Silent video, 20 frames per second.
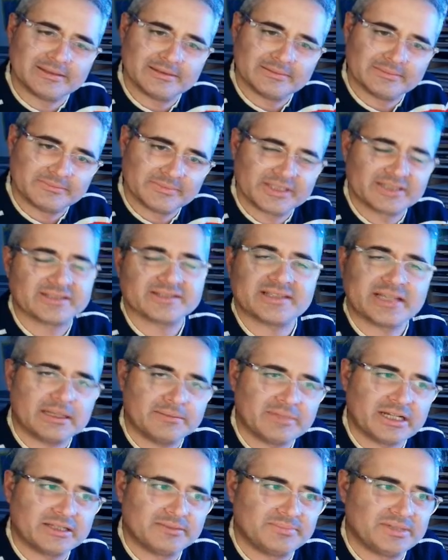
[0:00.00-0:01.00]
Because I
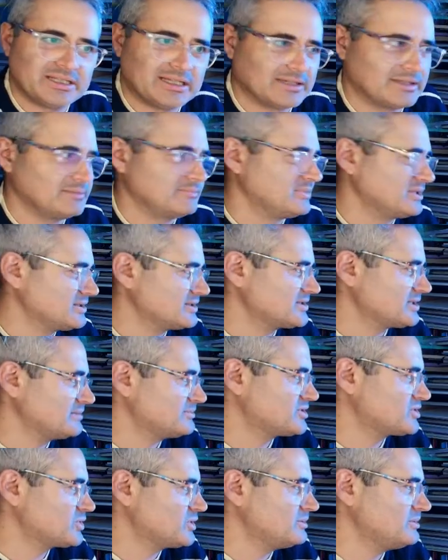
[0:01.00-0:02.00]
might be lagging because I'm
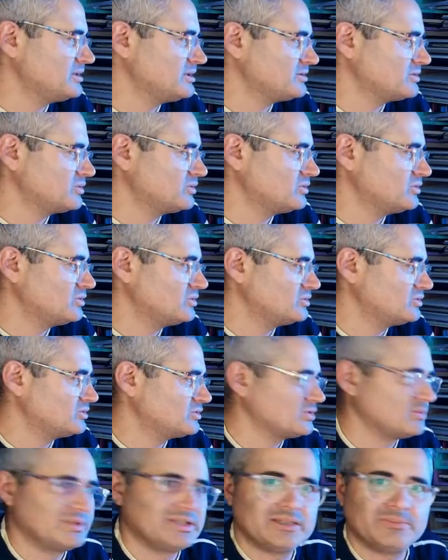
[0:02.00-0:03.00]
streaming to
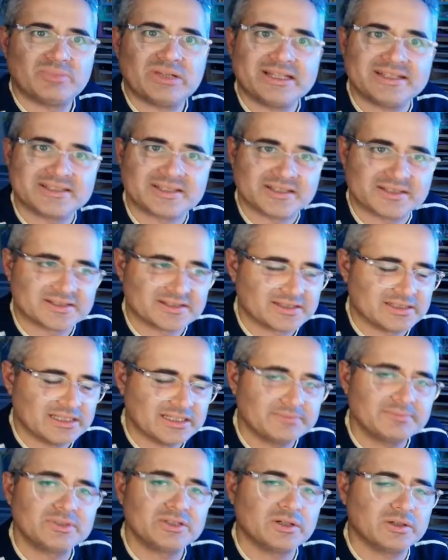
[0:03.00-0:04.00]
too many places.
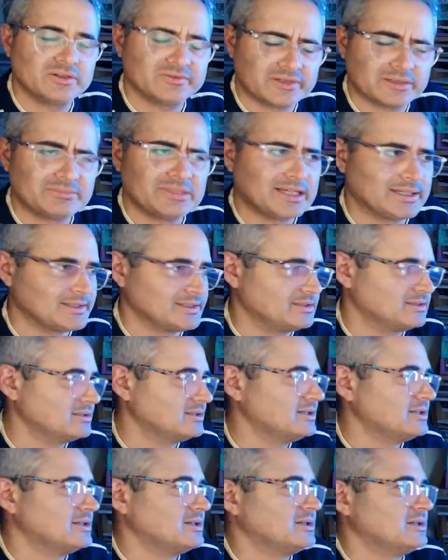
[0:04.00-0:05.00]
Let me know if I'm lagging.
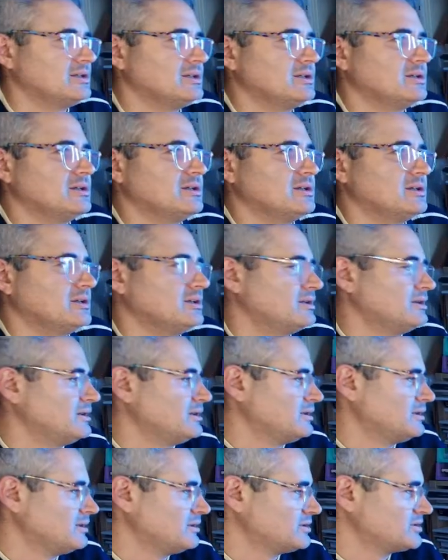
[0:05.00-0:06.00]

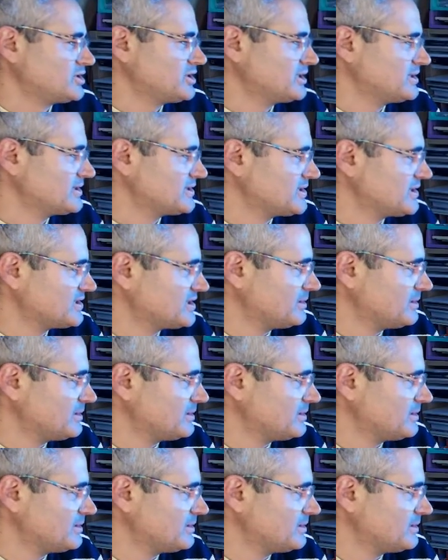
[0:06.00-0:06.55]
Chicken says I'm